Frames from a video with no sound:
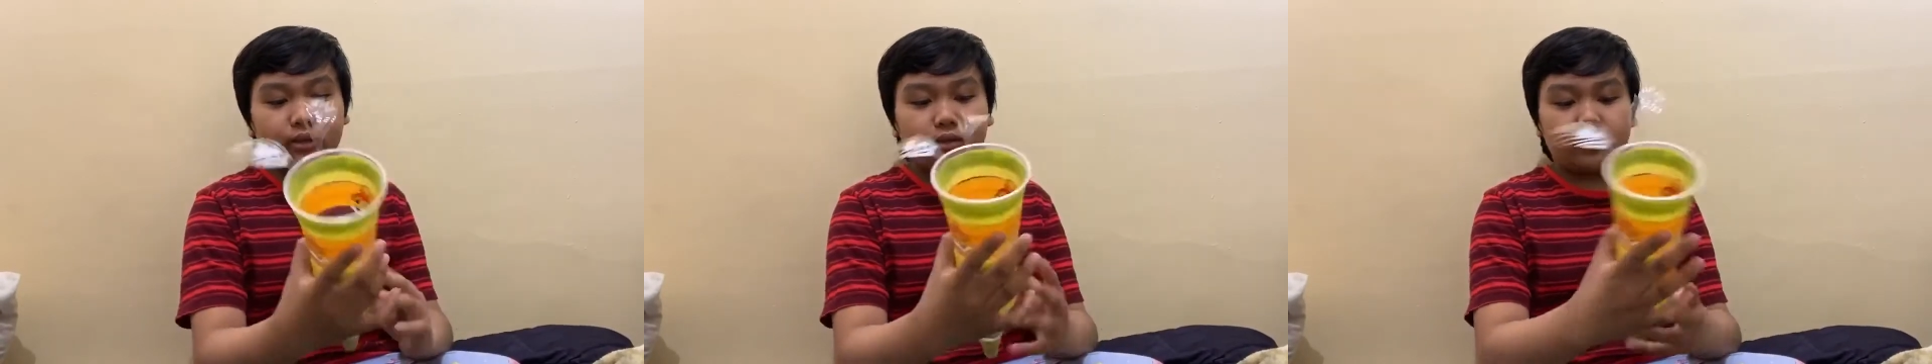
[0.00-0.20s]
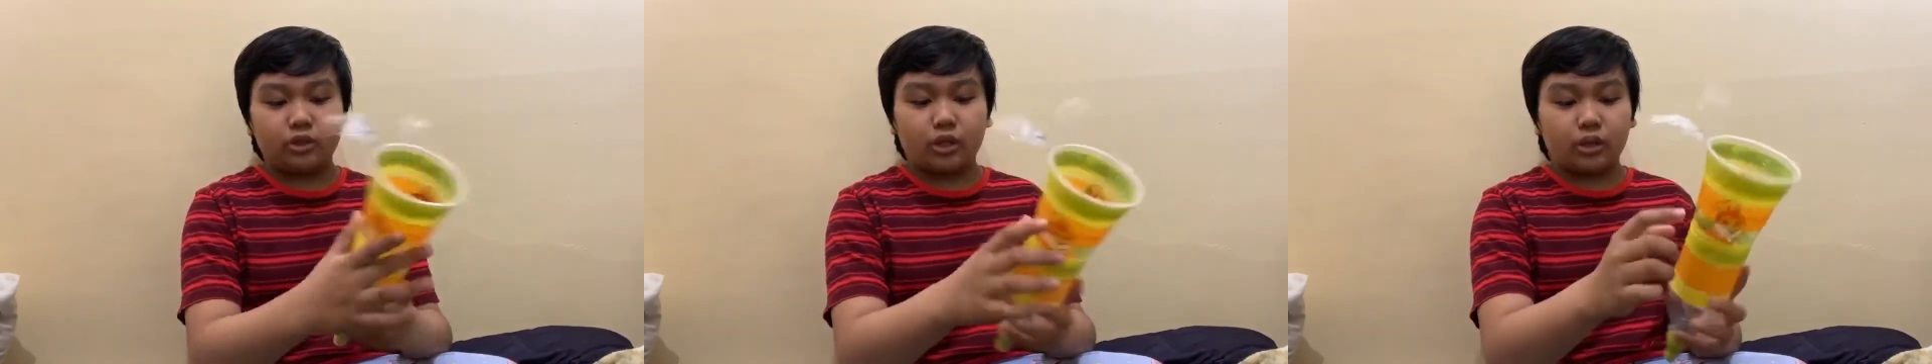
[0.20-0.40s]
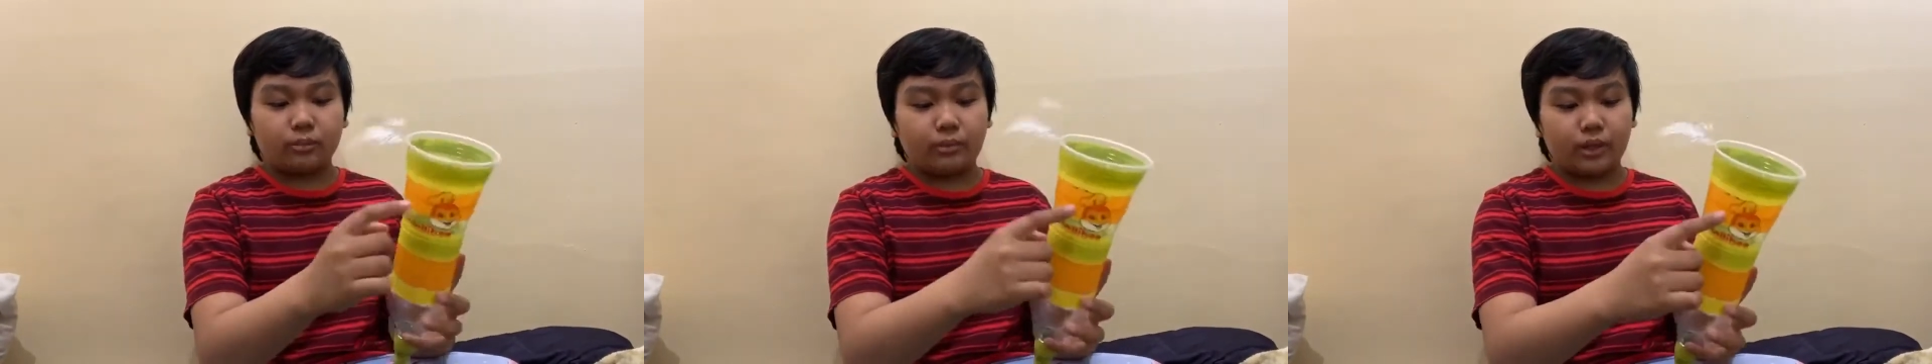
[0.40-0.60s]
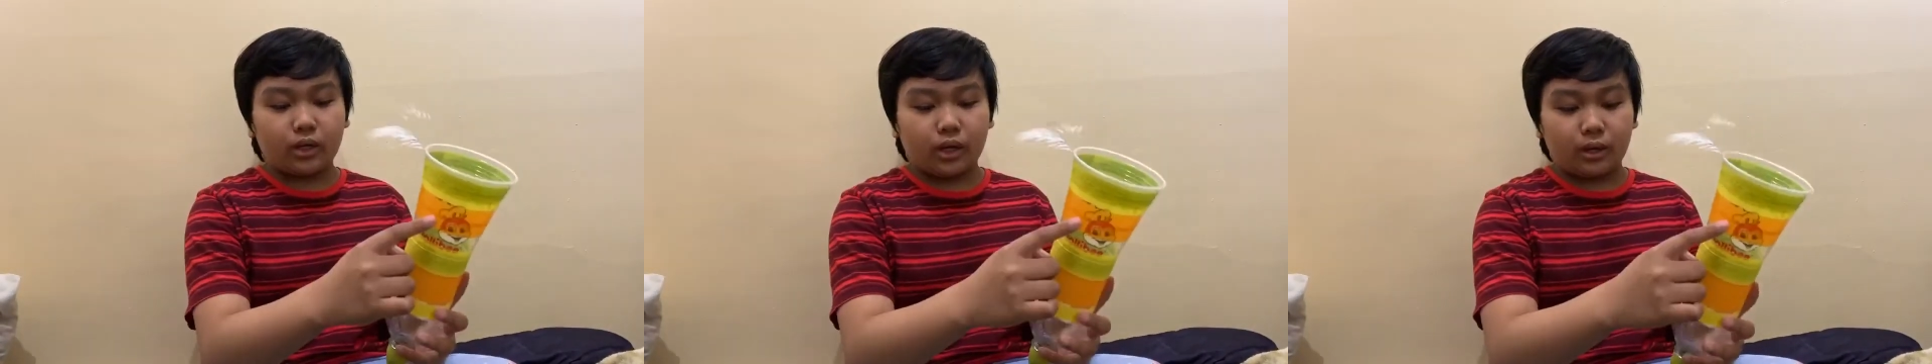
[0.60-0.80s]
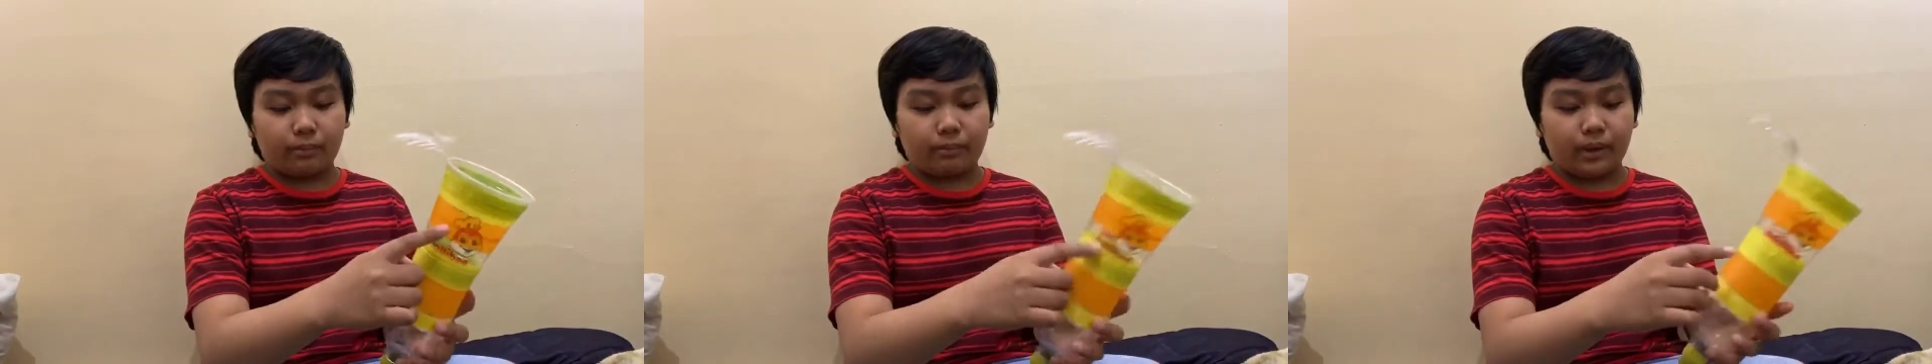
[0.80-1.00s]
Jollibee
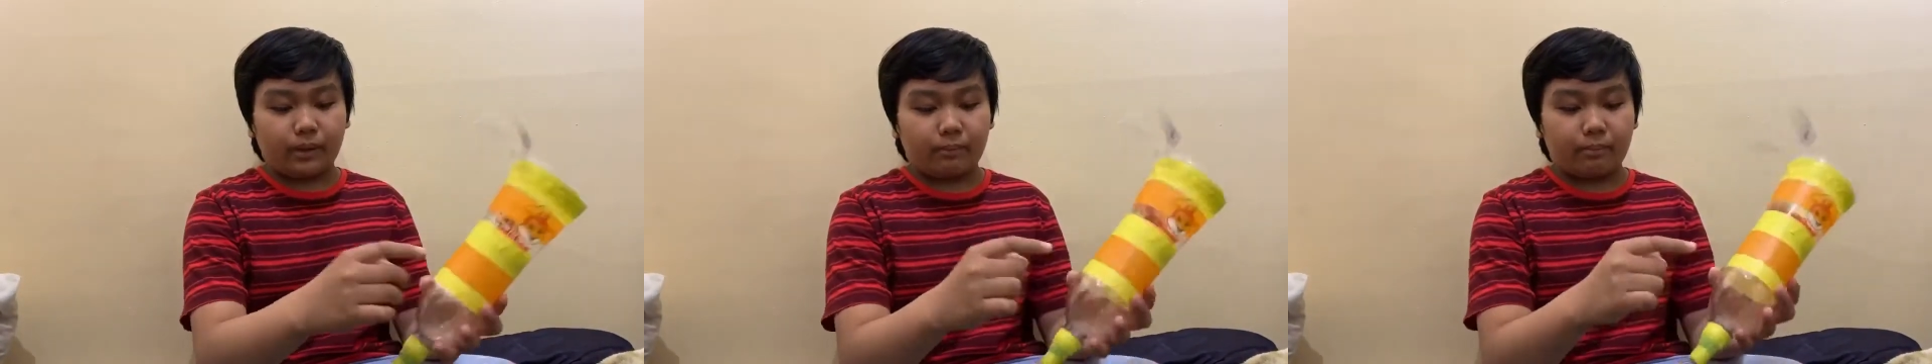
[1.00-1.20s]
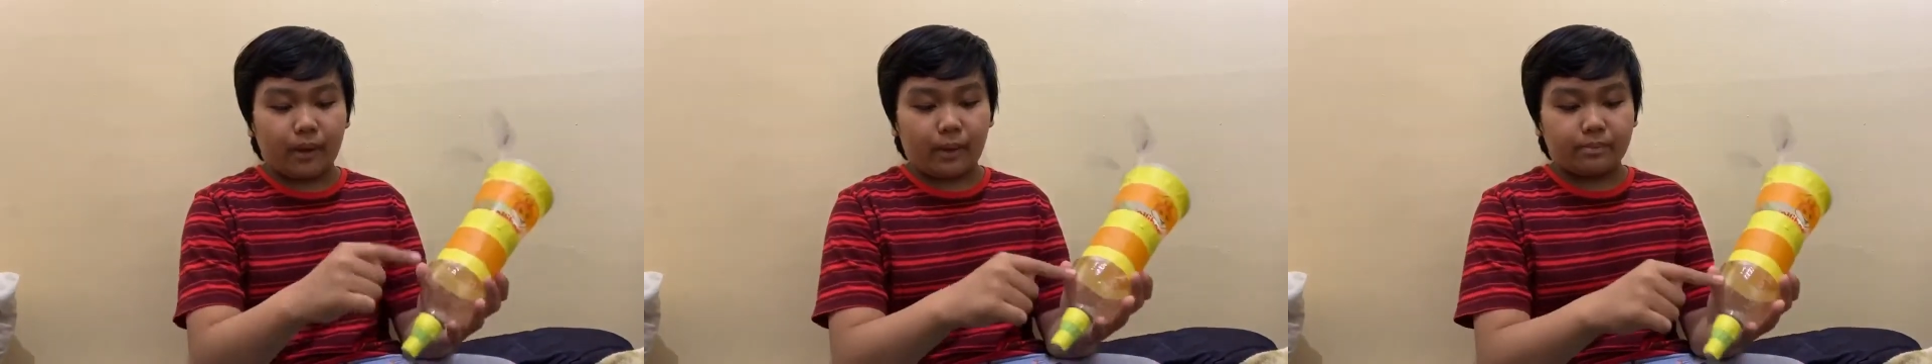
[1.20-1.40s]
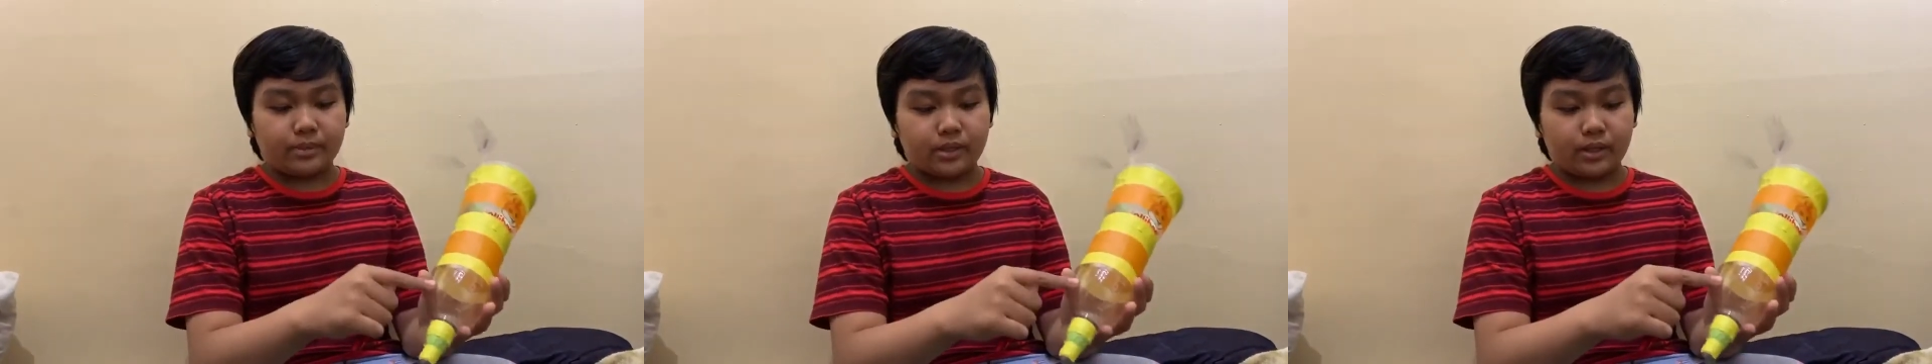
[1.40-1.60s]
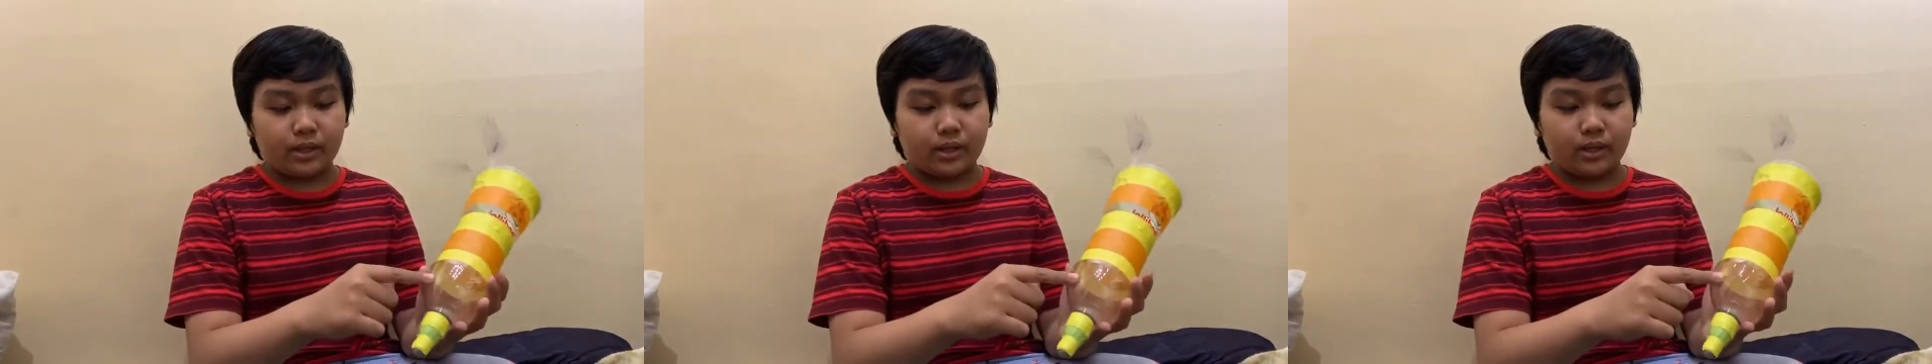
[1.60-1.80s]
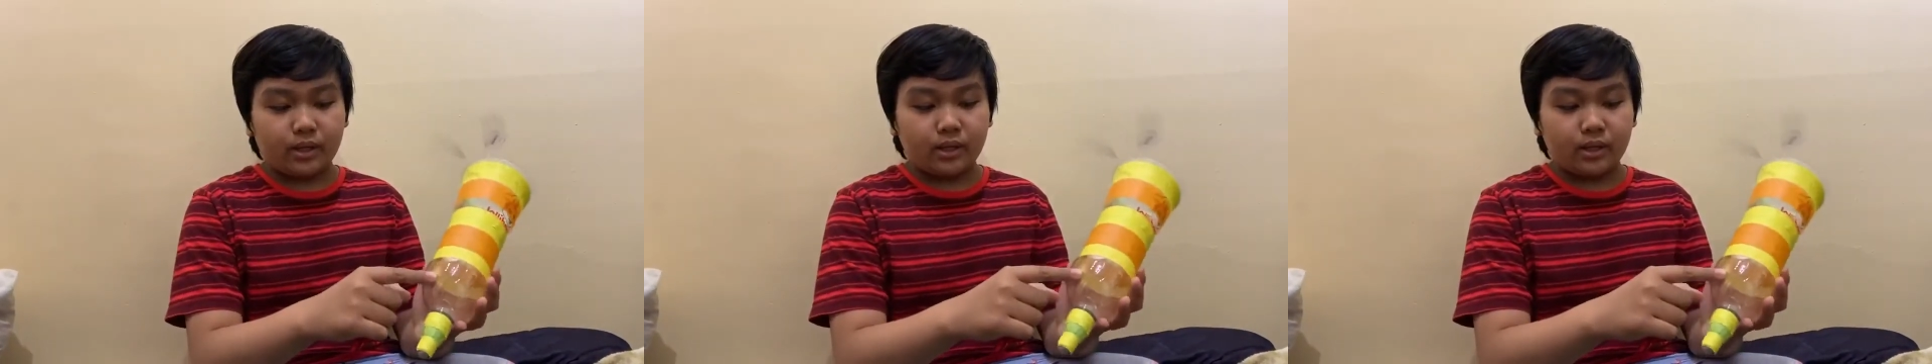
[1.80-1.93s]
cup, a Pepsi